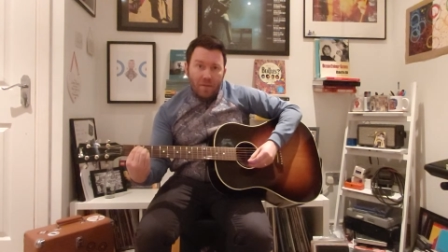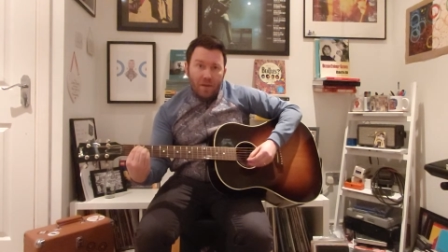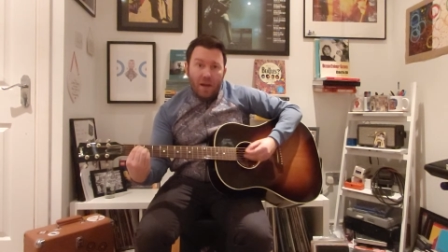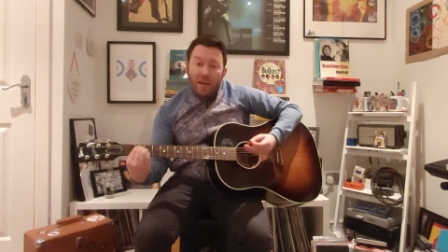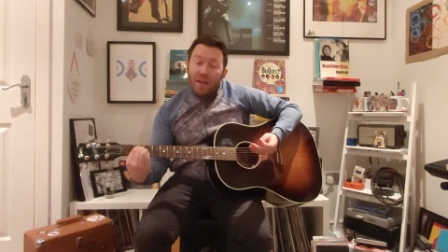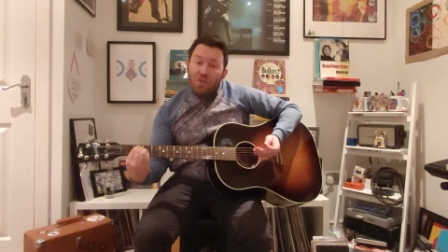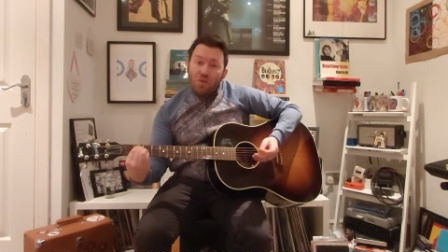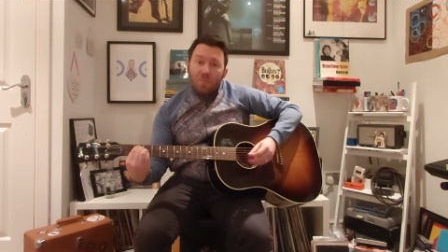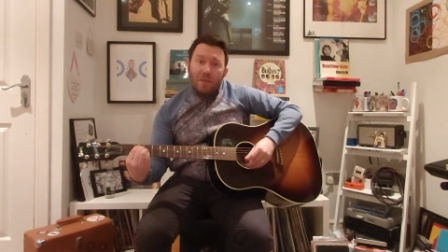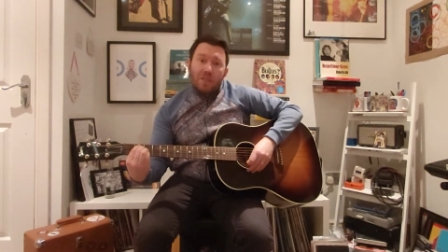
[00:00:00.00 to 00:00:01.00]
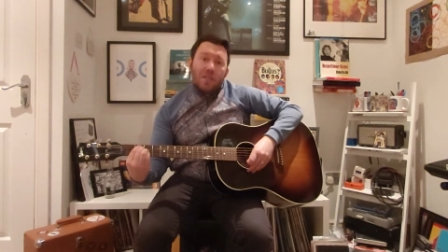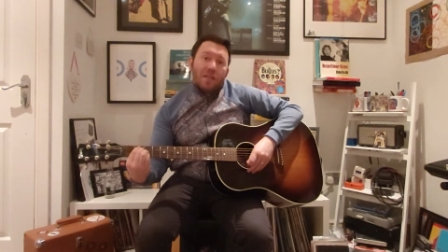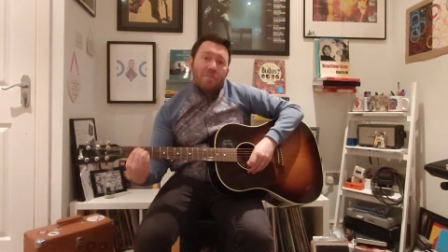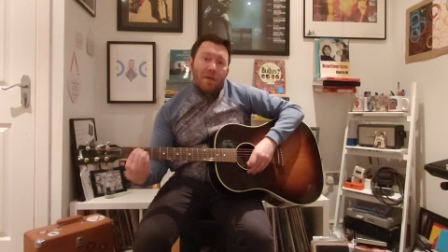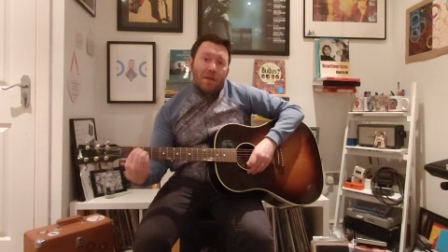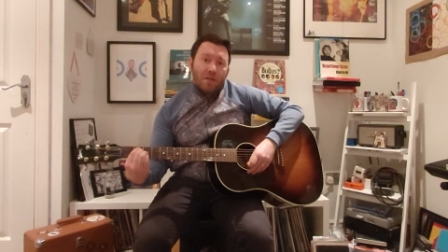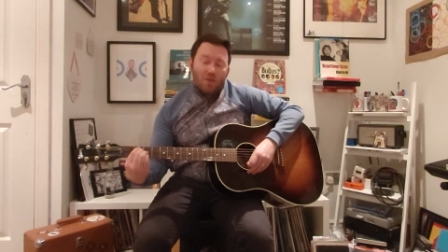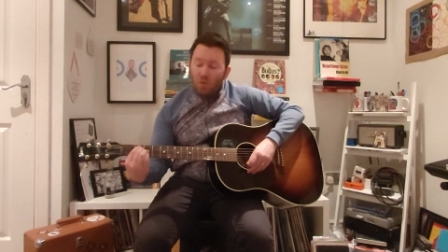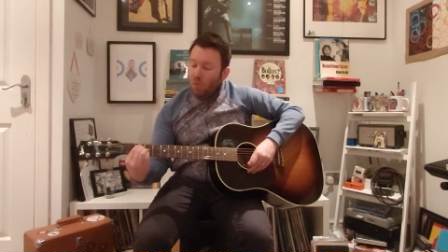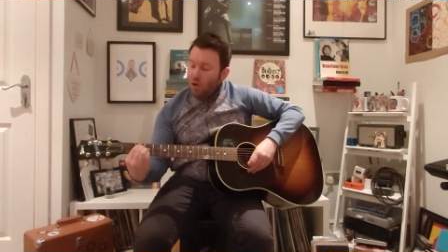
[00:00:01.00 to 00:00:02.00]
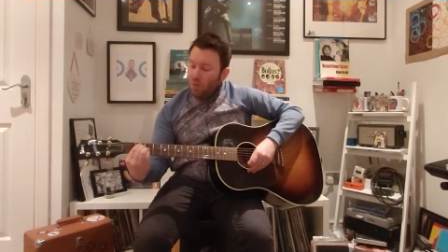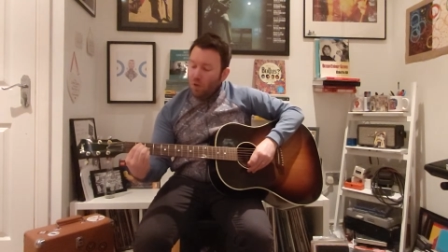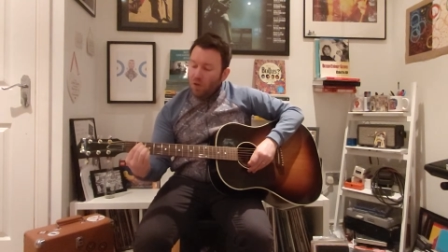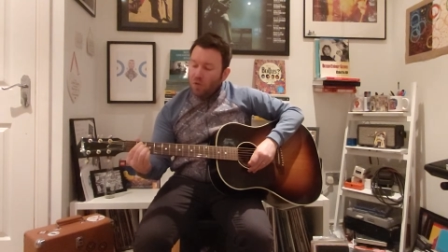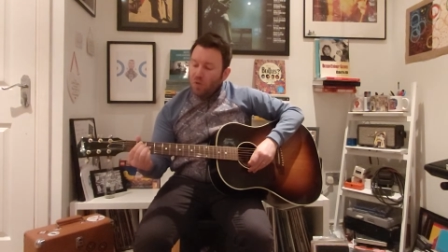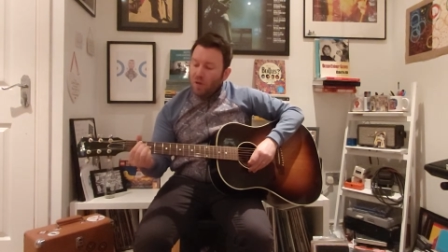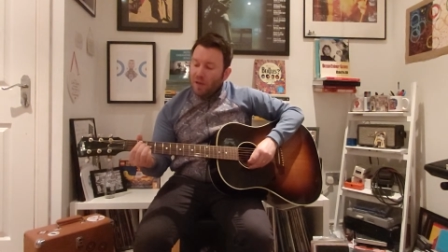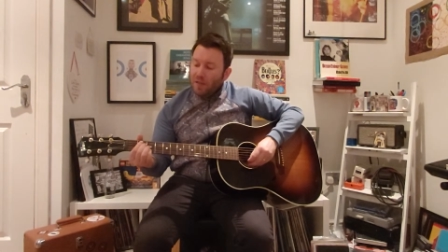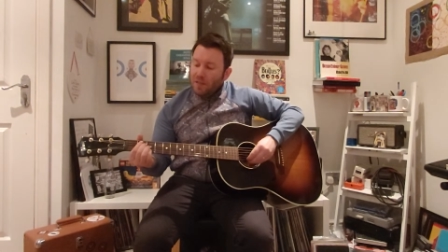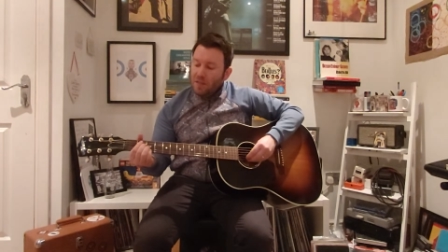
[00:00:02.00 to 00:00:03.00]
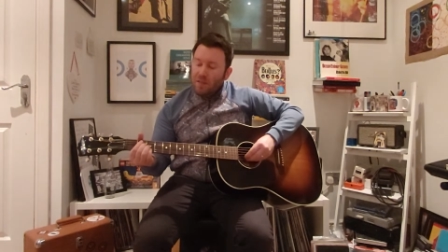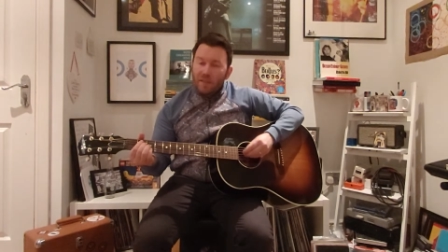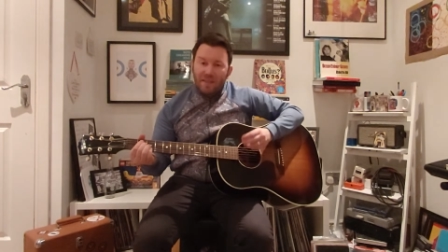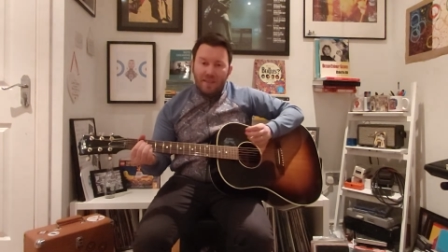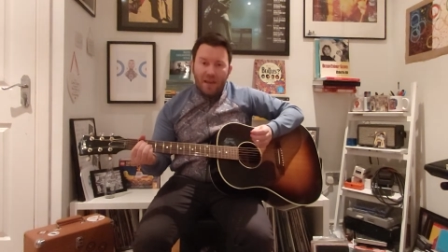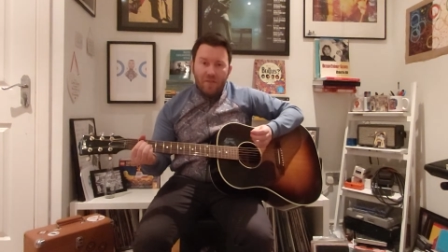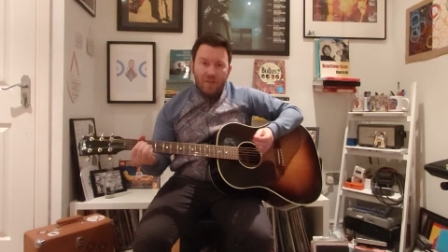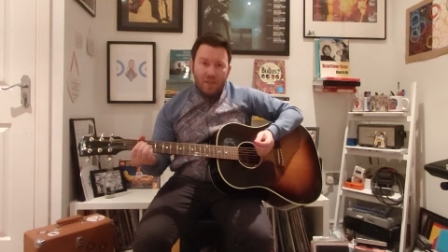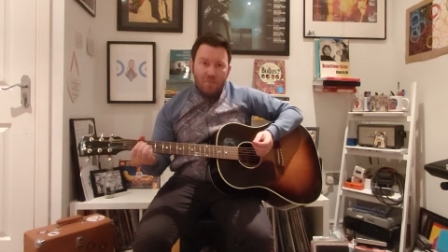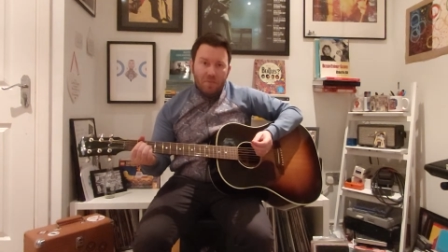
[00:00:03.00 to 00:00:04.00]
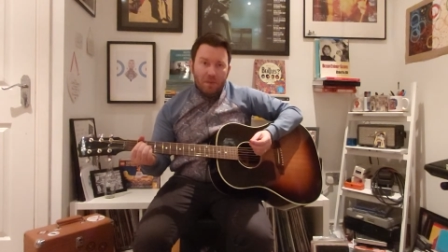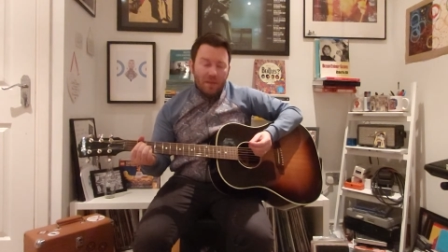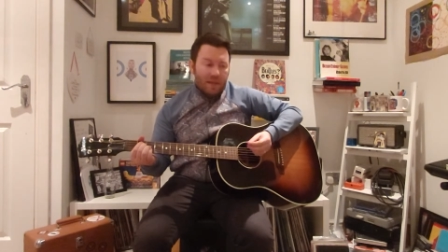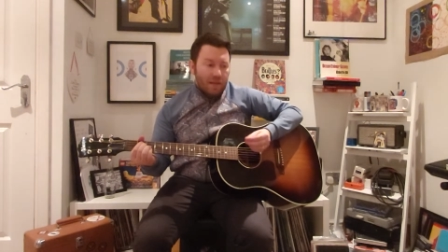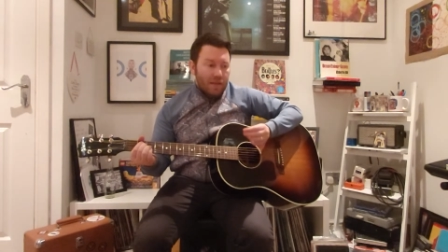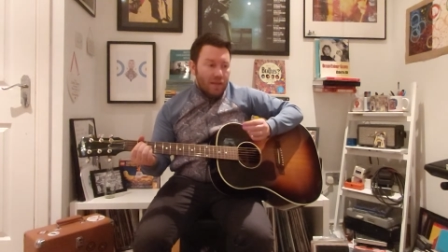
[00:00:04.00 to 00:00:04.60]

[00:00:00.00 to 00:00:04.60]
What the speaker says: And that's you played your E minor. Now what you want to do is, every time you play it,